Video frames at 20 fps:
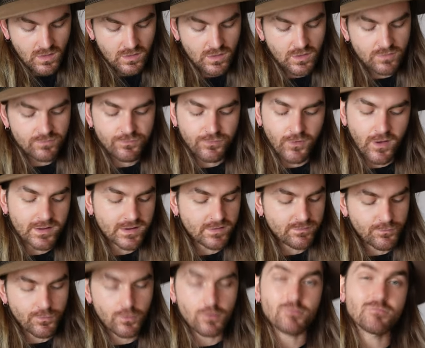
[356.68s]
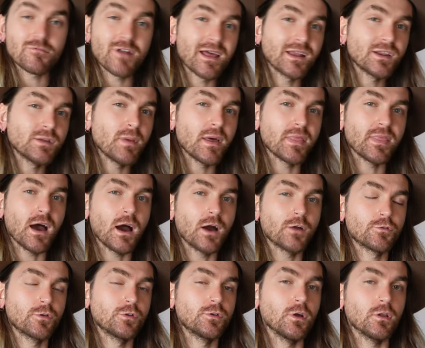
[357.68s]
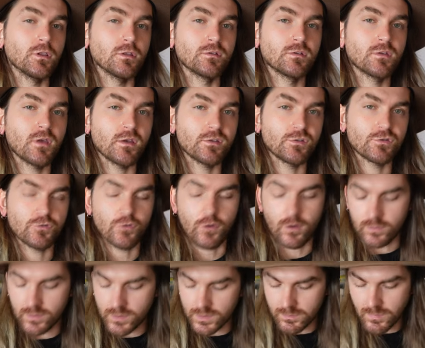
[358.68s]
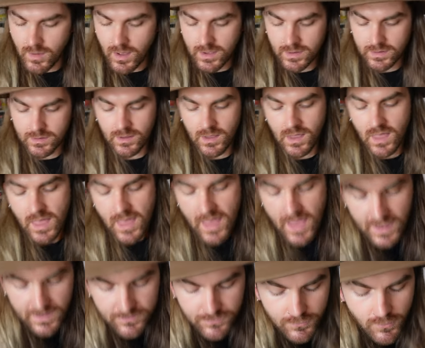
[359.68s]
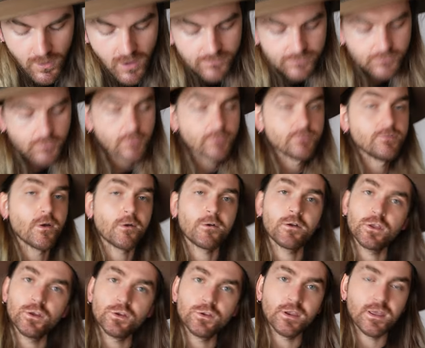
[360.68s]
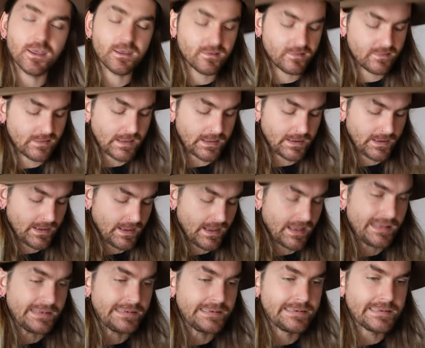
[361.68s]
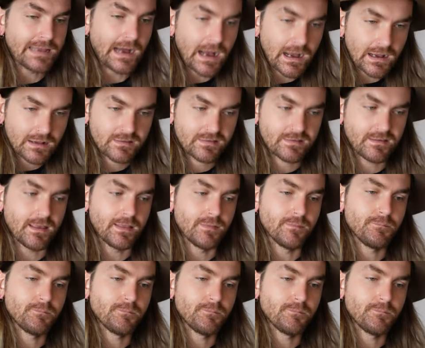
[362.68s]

You can find it for around about the $100 Australian mark. And if you're after a very unique scent, a dark scent